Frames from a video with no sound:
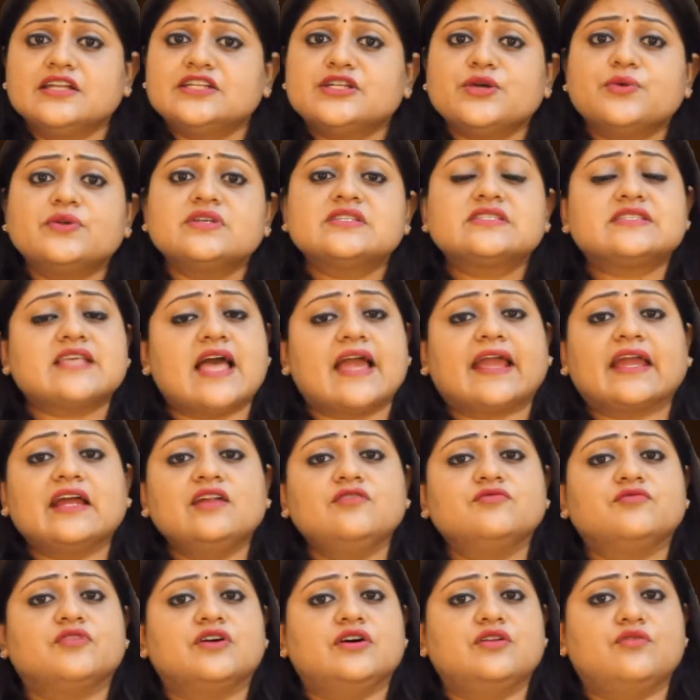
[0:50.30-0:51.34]
during
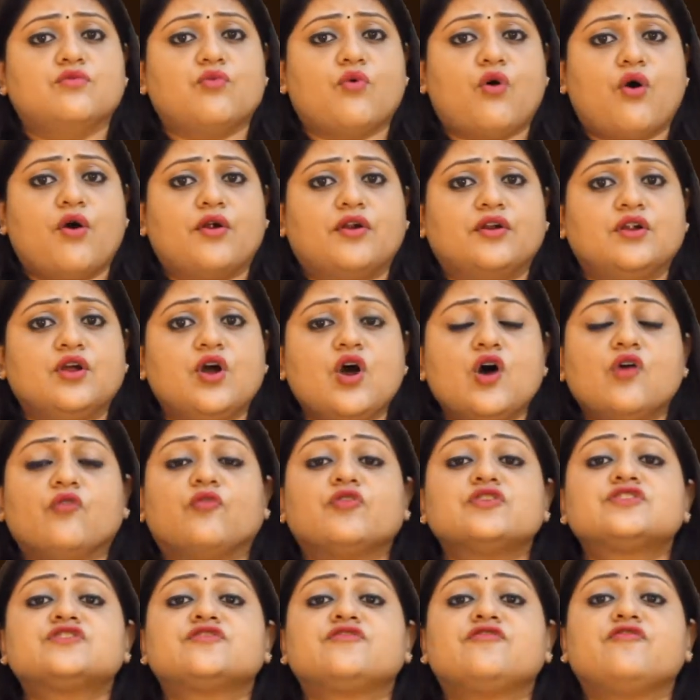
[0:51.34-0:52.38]
Second World War,
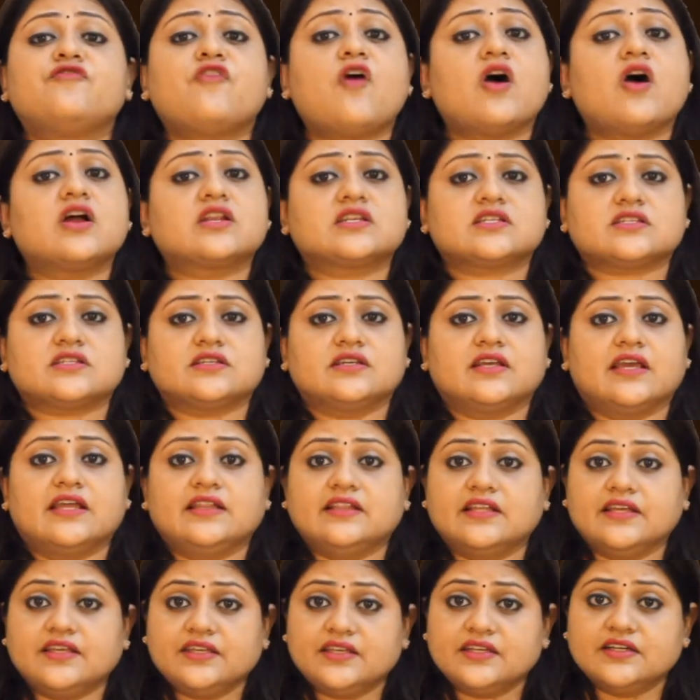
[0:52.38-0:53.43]
was fought in
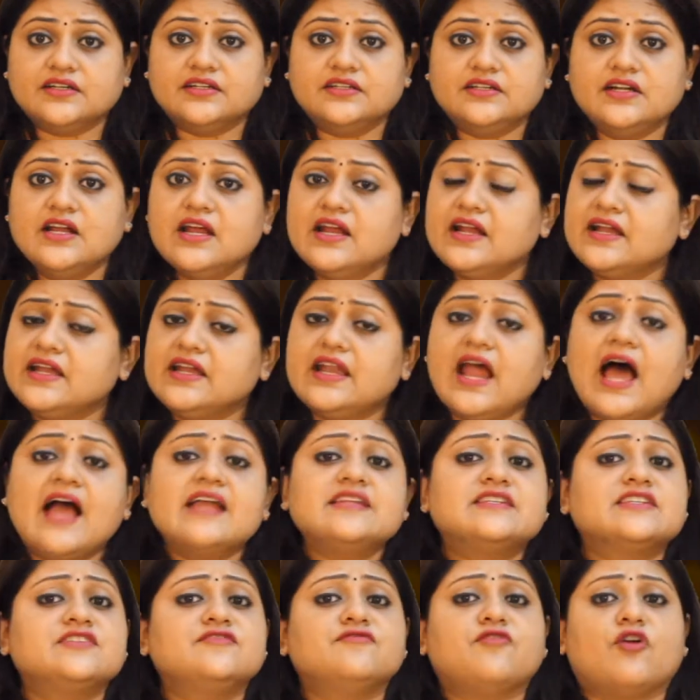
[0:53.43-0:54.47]
the year
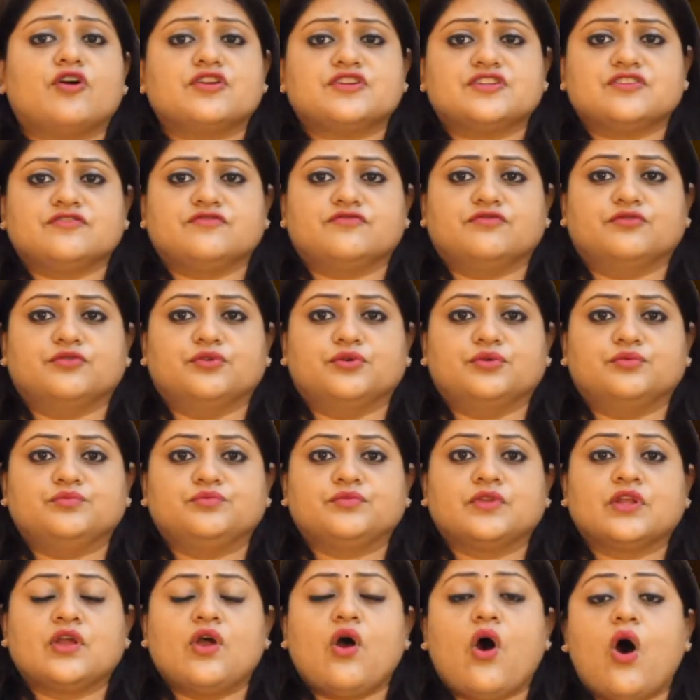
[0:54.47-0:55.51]
1944
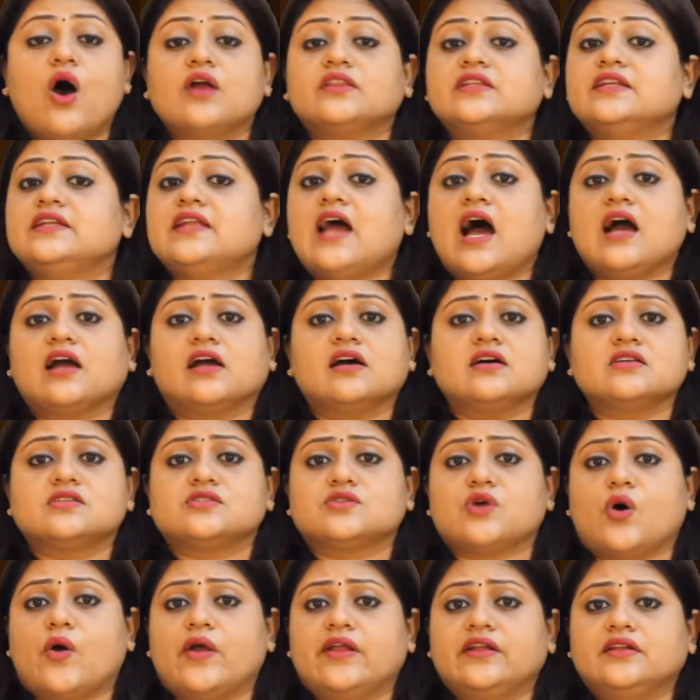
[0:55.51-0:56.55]
on the Naga
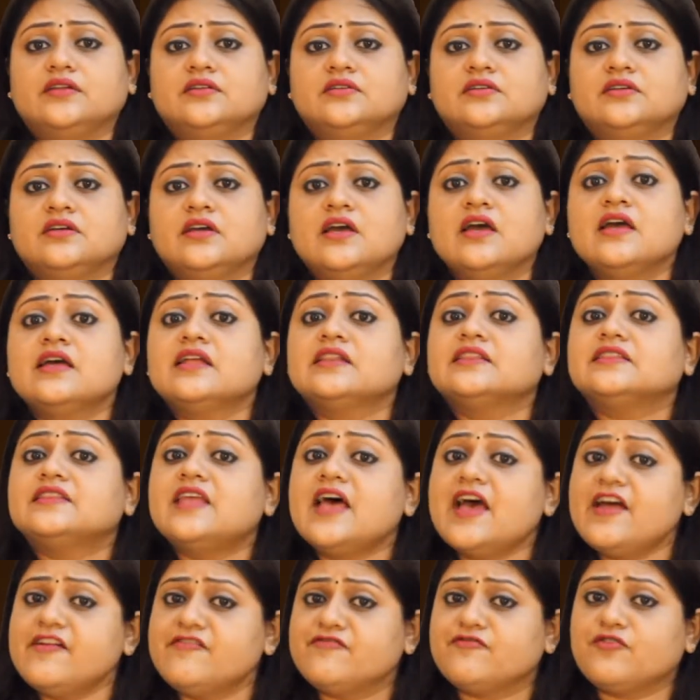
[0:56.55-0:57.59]
soil.
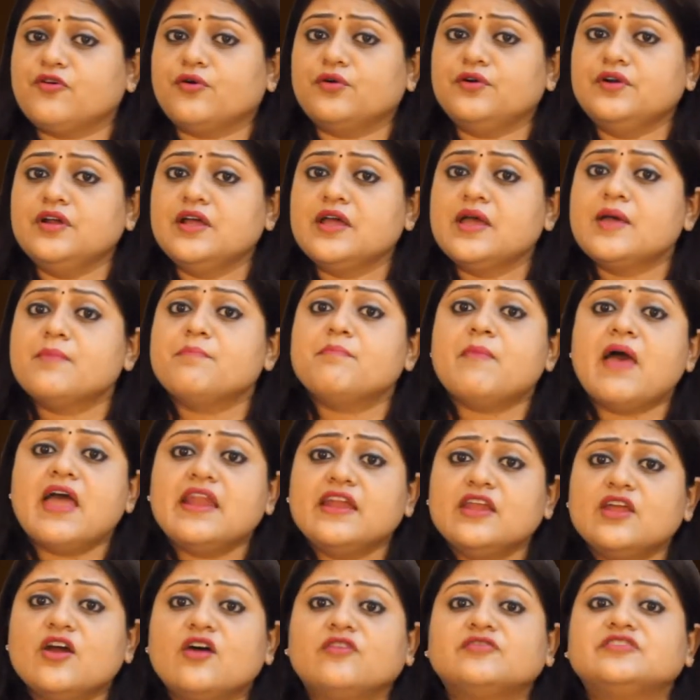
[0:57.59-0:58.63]
Therefore, many
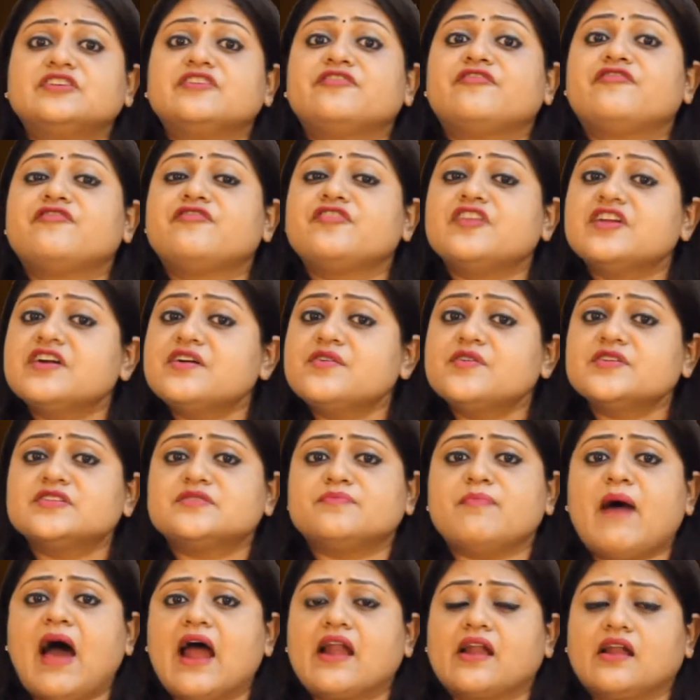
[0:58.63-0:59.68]
of the fiercest
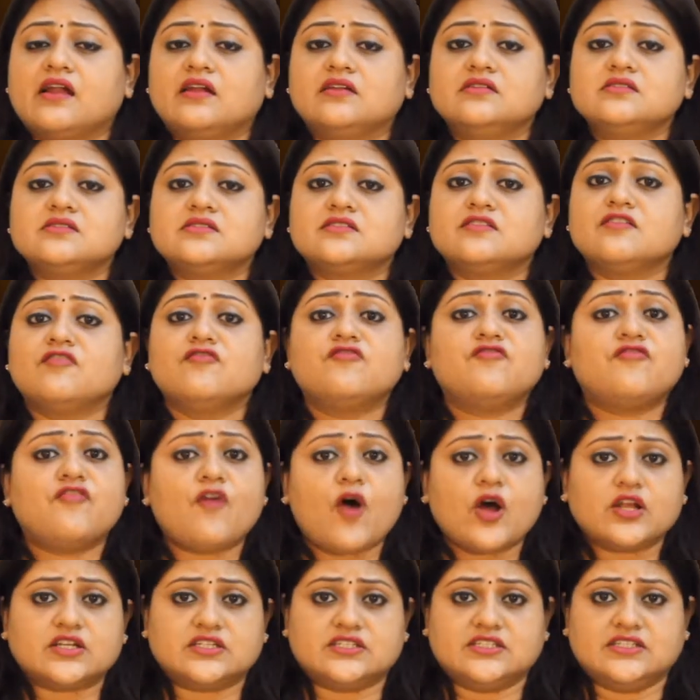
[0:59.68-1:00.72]
battles
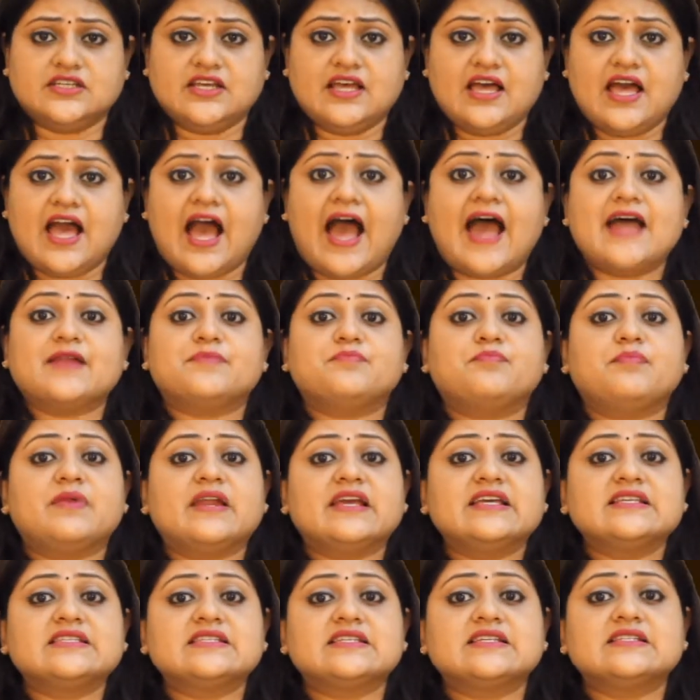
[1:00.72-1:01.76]
fought at
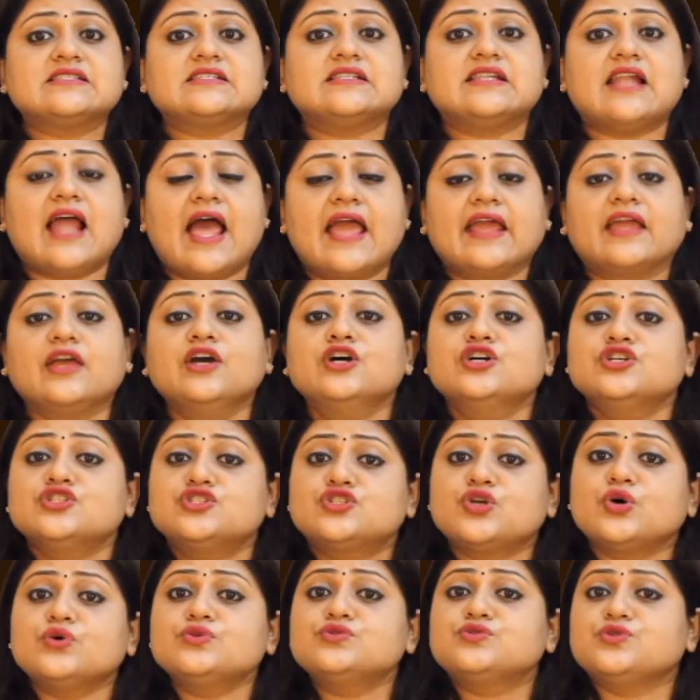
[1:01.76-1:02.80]
places like
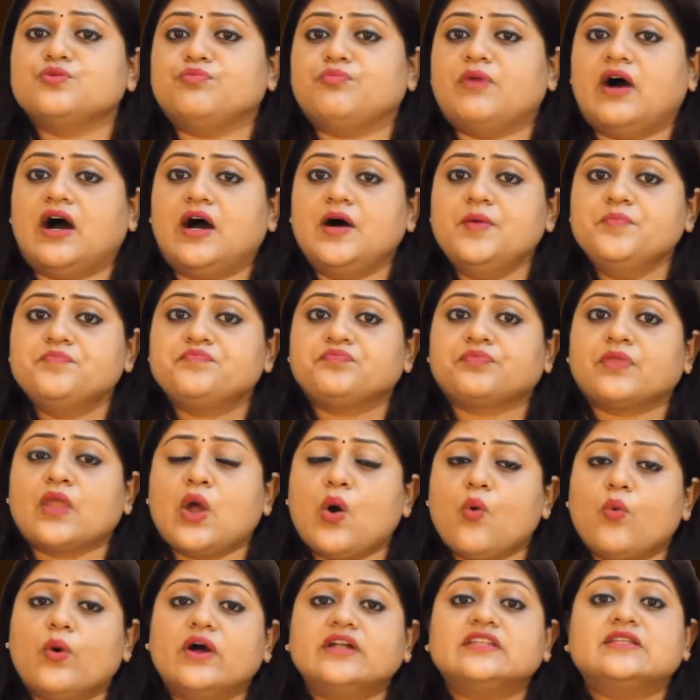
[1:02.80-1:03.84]
Chozuba,
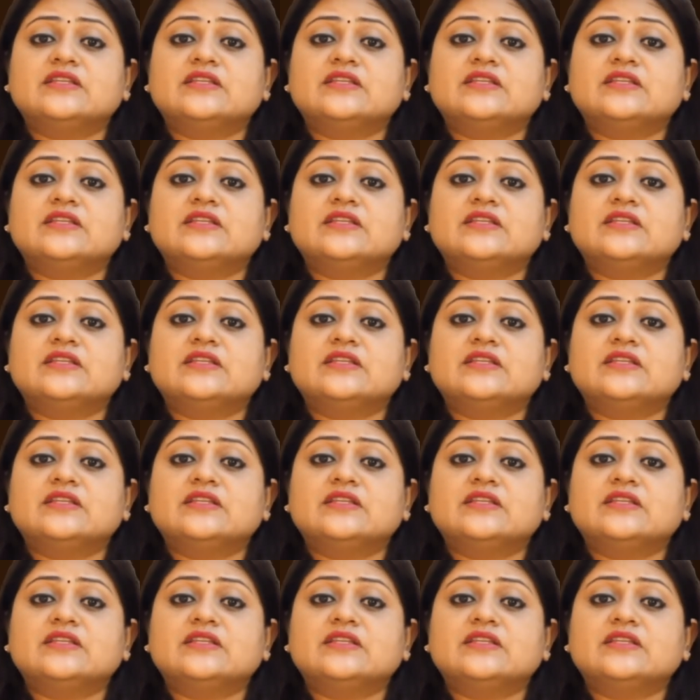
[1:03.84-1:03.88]
where